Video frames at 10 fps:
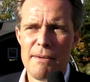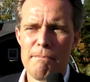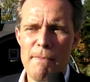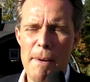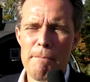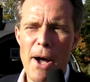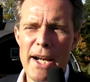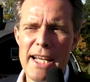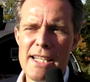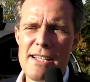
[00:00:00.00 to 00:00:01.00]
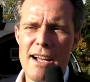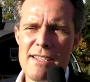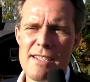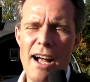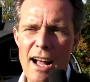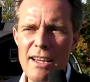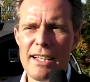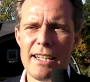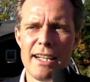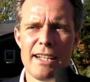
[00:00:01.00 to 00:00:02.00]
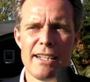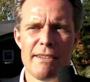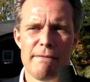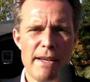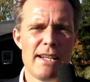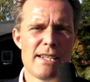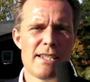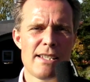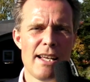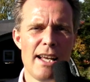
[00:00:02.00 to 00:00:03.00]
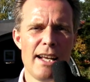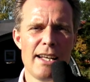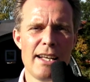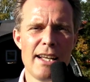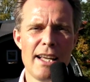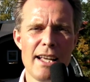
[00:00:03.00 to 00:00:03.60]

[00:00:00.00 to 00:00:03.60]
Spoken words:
Money is not solid and fixed and